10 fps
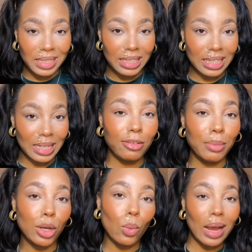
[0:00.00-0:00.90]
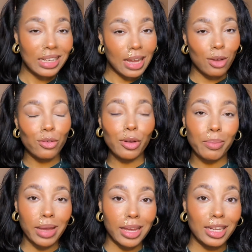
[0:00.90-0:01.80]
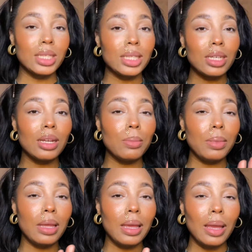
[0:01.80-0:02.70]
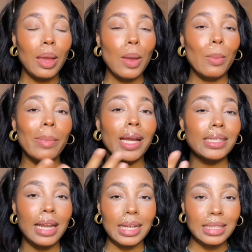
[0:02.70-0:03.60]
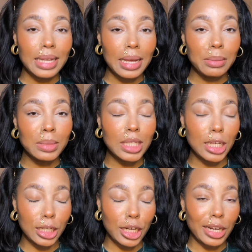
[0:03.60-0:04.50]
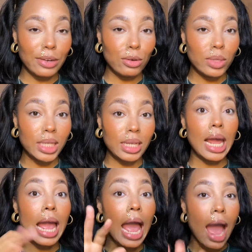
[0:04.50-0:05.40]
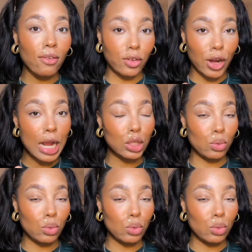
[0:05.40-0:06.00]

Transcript: time for me to wind down for bed. This is gonna be my nighttime skincare routine after I do